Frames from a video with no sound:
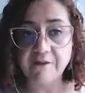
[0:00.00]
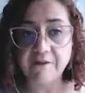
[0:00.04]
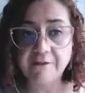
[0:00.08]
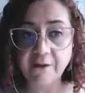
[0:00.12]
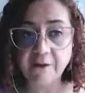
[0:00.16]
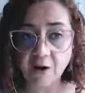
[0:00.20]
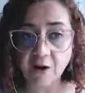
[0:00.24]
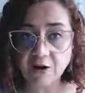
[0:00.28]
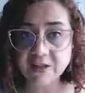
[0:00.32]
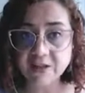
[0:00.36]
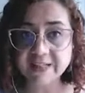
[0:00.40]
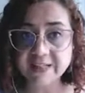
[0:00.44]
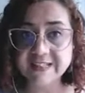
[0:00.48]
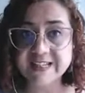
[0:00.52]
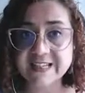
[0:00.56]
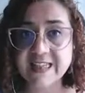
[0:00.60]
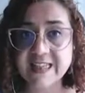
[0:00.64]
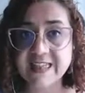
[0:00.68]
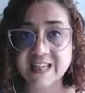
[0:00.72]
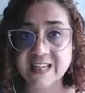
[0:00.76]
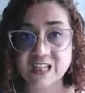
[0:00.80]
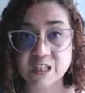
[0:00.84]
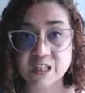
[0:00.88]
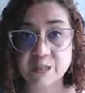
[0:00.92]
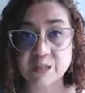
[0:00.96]
first,
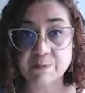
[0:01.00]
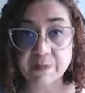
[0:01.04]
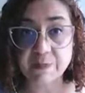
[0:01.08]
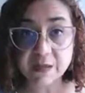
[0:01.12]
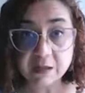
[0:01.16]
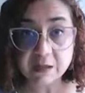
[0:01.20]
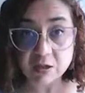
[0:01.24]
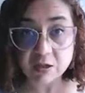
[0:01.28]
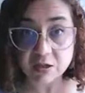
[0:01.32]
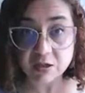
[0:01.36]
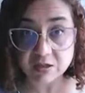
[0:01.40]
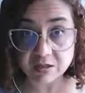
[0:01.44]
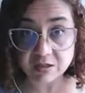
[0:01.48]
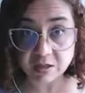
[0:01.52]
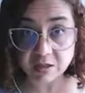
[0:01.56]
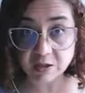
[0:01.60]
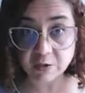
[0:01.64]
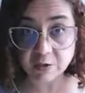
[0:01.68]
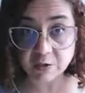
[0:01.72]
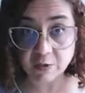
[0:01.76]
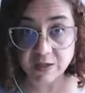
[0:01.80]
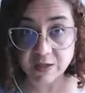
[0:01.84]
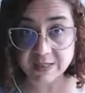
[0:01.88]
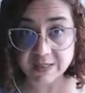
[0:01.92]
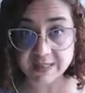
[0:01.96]
the speakers are
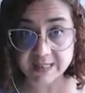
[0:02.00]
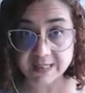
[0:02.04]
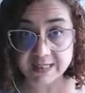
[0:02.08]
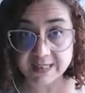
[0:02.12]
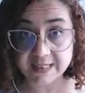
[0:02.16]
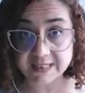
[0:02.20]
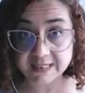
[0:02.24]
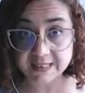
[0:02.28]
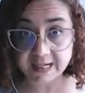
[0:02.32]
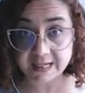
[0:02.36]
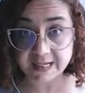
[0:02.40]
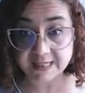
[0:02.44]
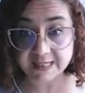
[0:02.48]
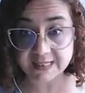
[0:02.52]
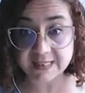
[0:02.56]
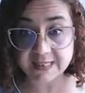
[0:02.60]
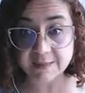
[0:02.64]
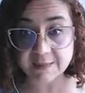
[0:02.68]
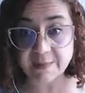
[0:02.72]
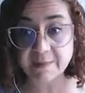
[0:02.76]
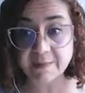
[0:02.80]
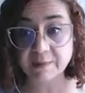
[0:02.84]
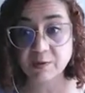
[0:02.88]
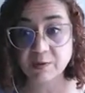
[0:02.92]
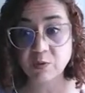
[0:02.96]
going to discuss. The
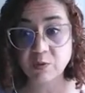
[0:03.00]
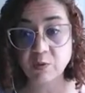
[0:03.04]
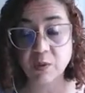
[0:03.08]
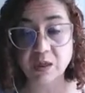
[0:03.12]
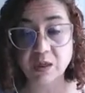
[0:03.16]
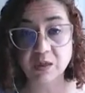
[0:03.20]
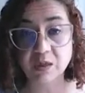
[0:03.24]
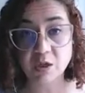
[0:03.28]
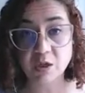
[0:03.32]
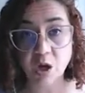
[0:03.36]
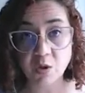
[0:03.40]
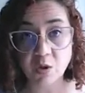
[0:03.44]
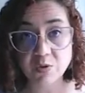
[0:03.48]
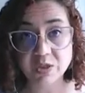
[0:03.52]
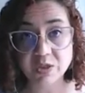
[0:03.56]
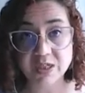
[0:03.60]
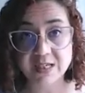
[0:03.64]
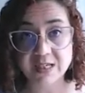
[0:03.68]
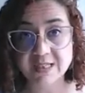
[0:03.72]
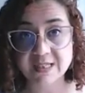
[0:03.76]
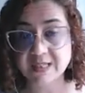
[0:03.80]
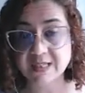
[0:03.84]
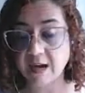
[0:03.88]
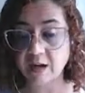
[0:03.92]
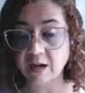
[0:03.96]
people who are
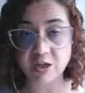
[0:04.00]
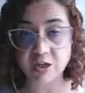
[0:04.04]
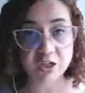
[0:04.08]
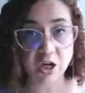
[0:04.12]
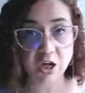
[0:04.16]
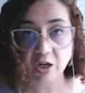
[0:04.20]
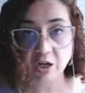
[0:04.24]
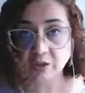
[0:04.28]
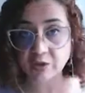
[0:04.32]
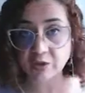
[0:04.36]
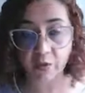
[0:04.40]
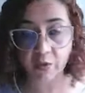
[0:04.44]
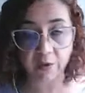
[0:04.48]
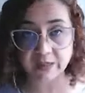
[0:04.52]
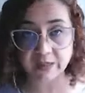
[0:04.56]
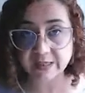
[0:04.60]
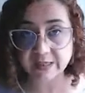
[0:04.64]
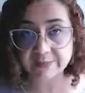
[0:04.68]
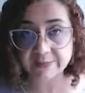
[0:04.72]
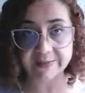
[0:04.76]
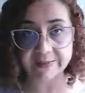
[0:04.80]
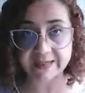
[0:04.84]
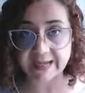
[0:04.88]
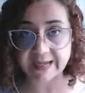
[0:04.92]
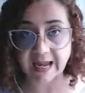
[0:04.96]
coaches are not going
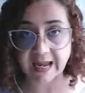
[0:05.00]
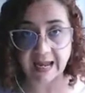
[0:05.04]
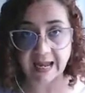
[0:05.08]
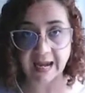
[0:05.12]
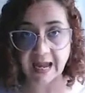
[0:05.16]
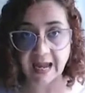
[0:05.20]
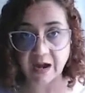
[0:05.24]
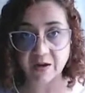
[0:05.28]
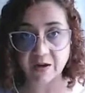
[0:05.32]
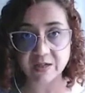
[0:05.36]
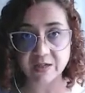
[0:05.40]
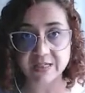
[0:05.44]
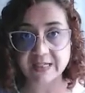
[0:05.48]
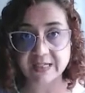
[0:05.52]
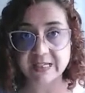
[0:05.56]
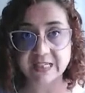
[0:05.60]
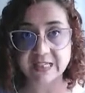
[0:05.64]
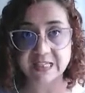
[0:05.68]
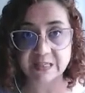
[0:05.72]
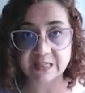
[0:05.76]
to be allowed to